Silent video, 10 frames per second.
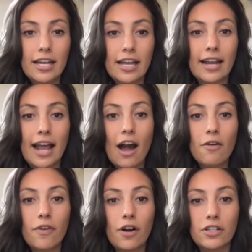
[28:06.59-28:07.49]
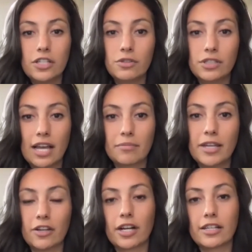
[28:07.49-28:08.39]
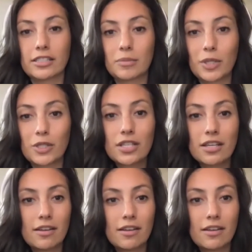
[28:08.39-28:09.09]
And how far do you segment your customers?